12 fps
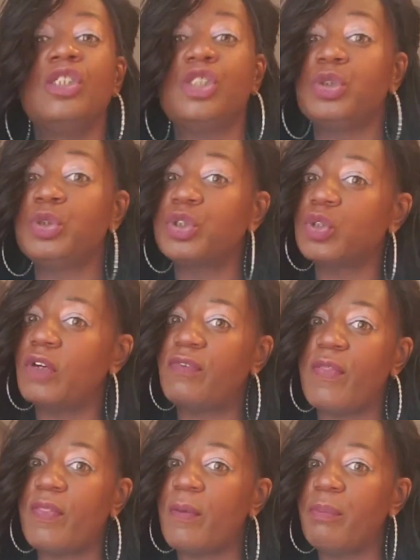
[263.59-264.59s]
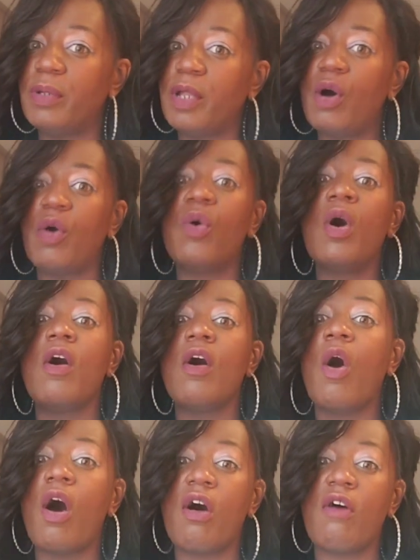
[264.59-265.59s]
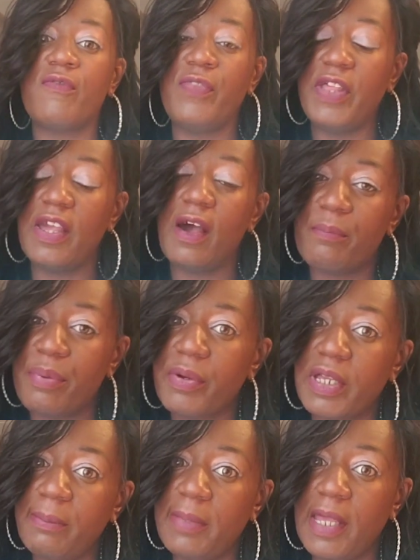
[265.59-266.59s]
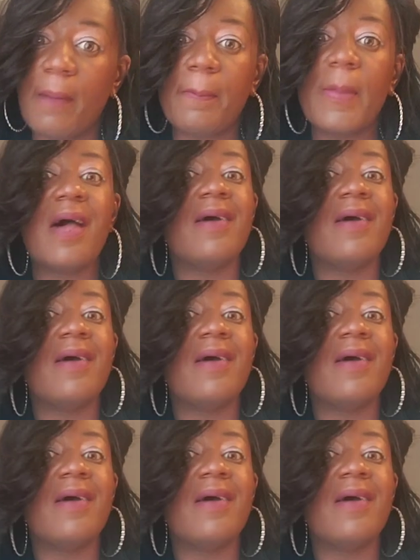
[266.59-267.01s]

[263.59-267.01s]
to soften the blow of the premium.